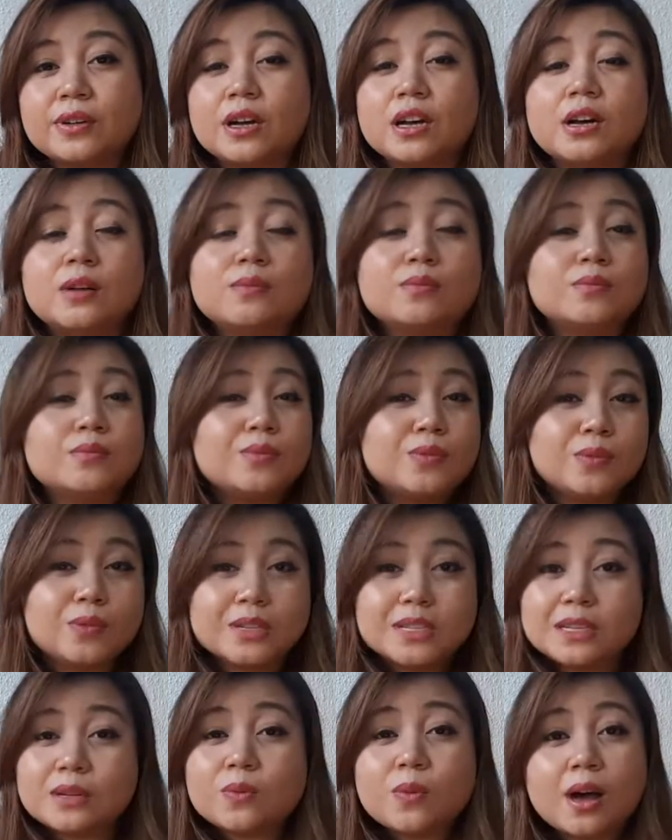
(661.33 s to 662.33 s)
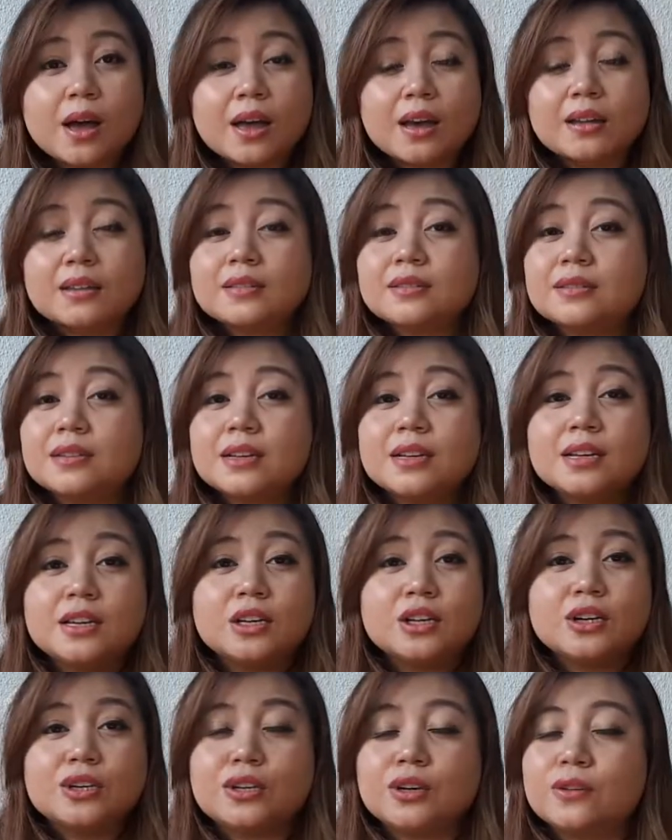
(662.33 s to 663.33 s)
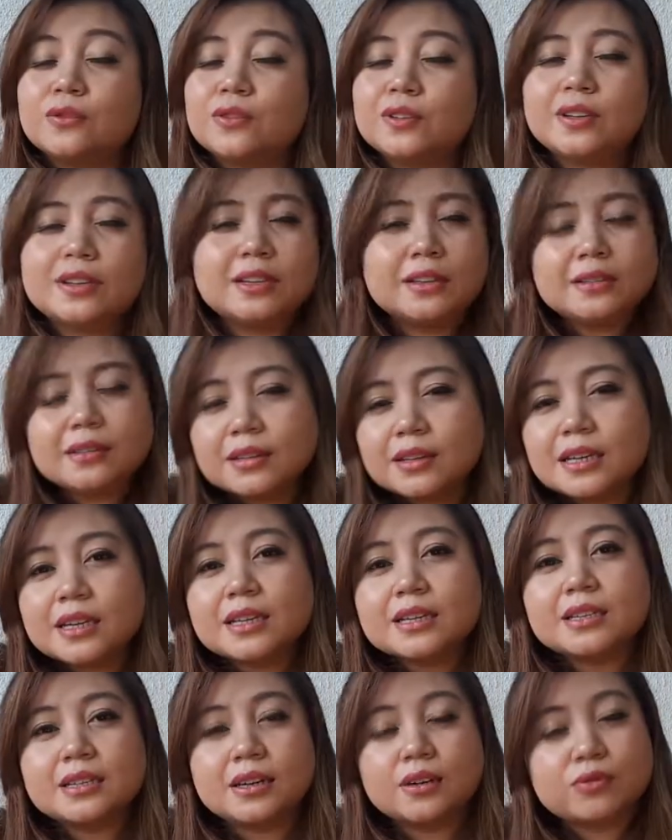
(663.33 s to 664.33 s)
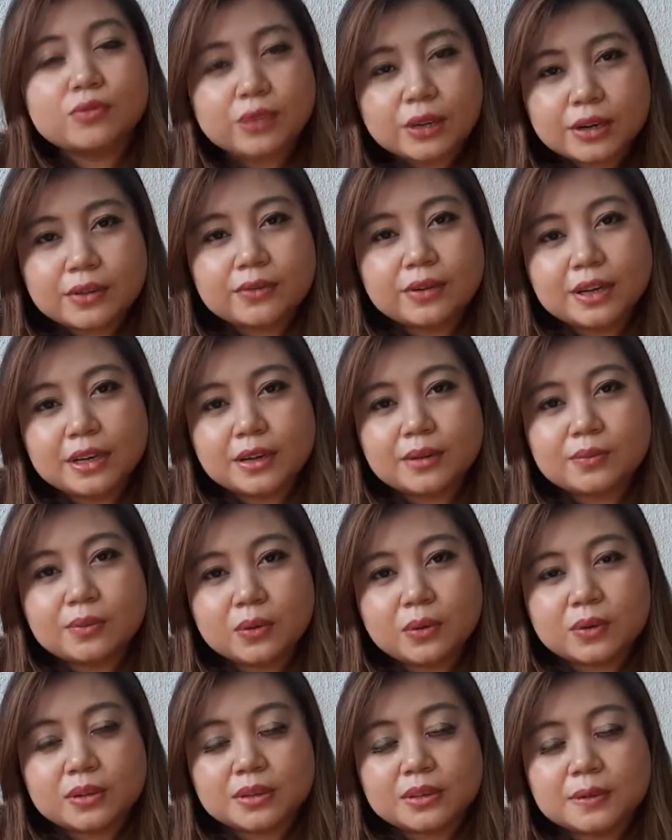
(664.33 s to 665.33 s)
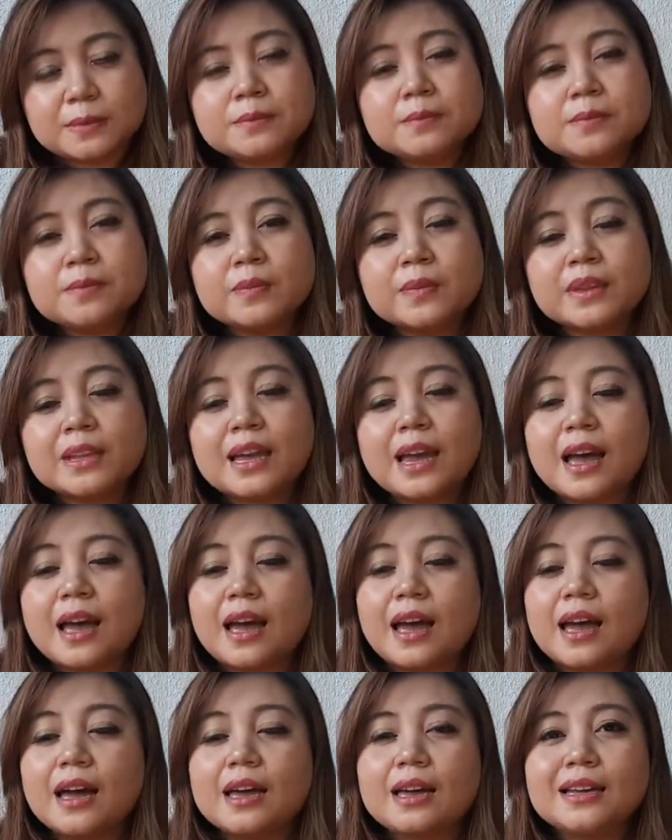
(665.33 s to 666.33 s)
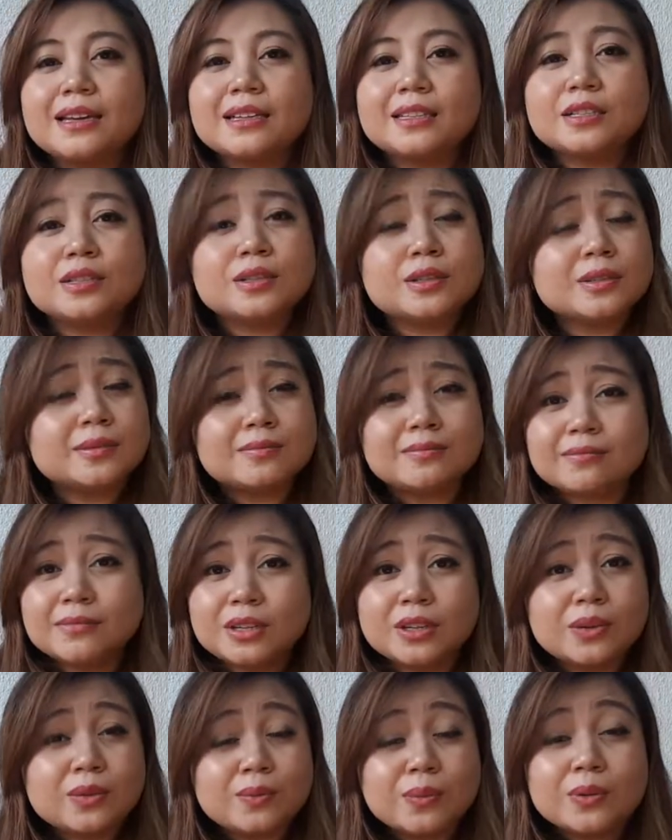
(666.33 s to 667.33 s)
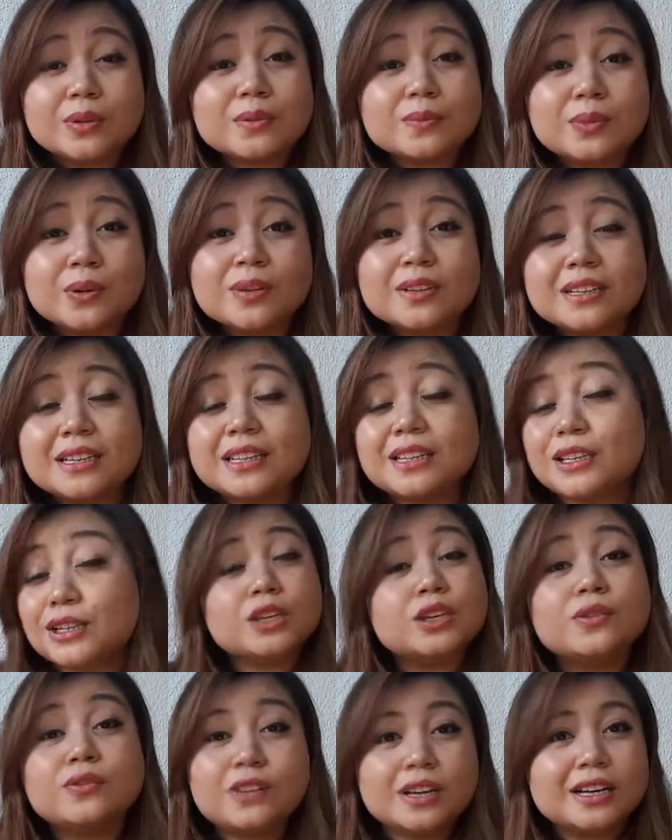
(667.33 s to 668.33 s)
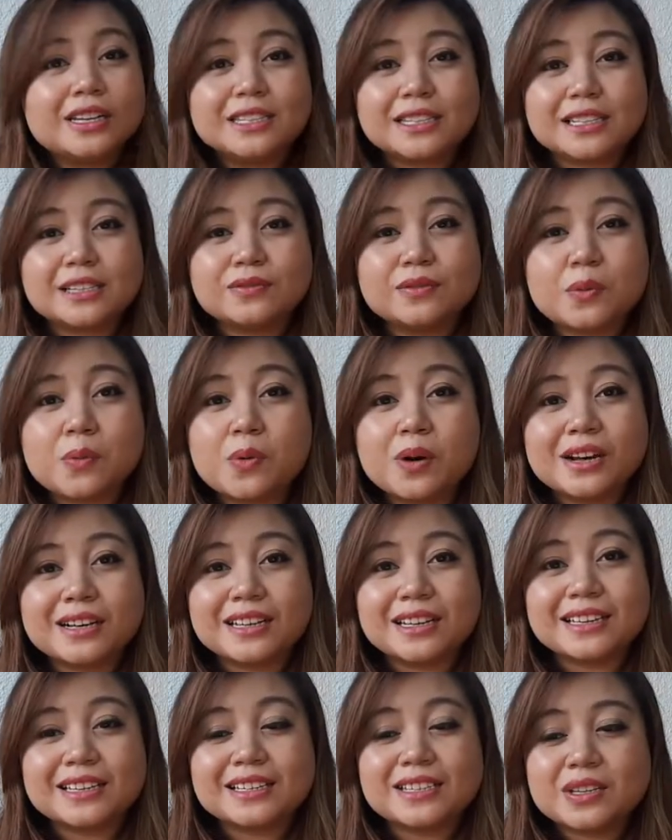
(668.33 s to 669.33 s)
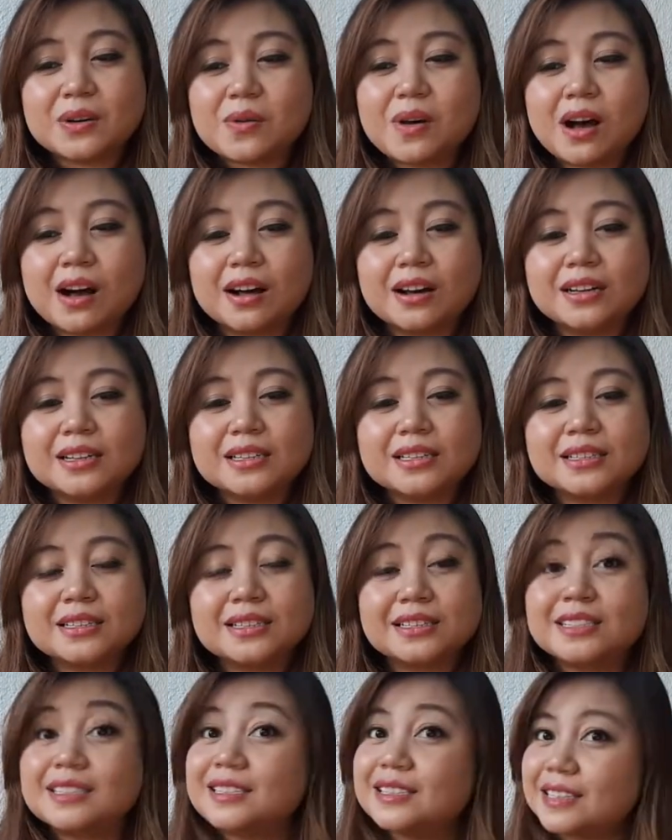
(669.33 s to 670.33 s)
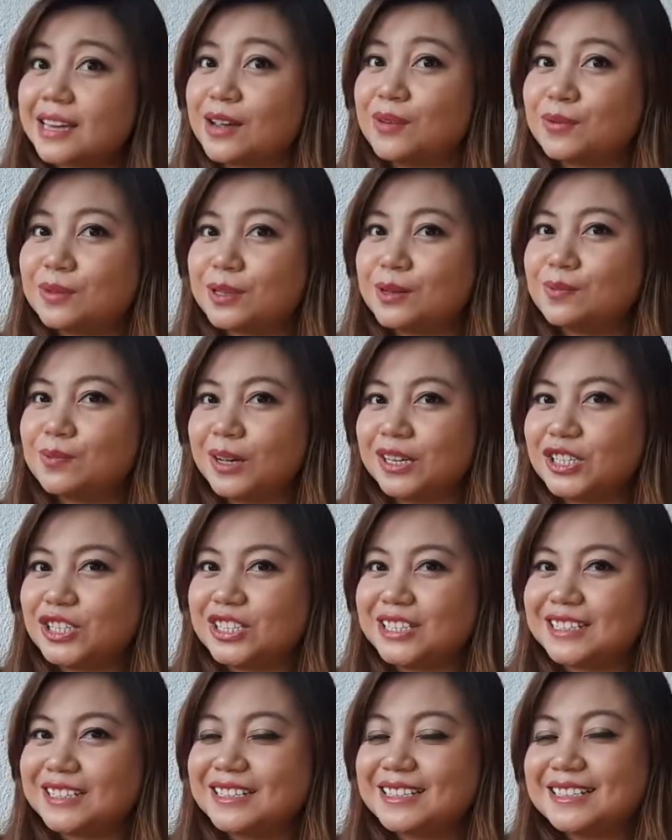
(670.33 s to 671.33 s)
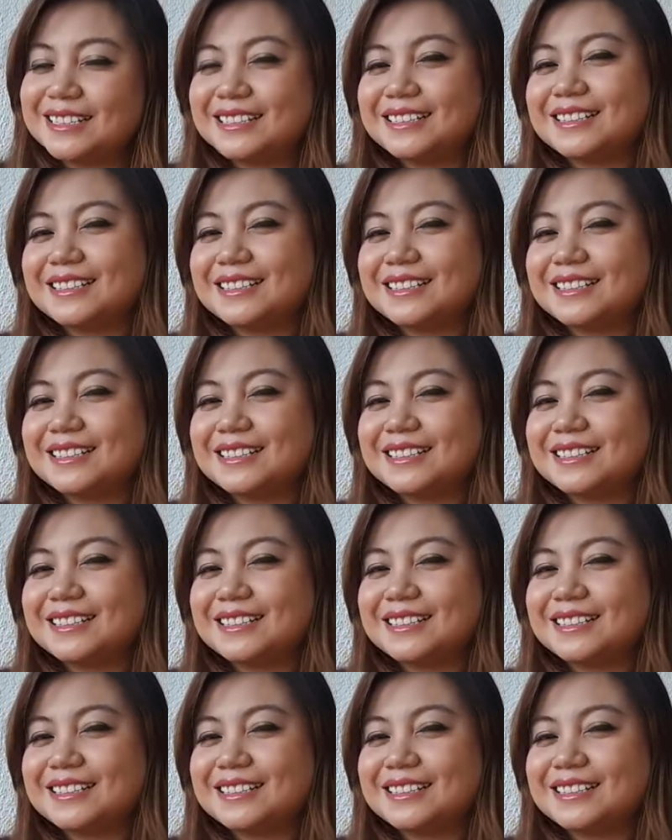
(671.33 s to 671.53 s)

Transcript: um, once in a while, you know, for the little things that are really, really important. And, you know, most importantly, you've earned it for working so hard to stay within budget.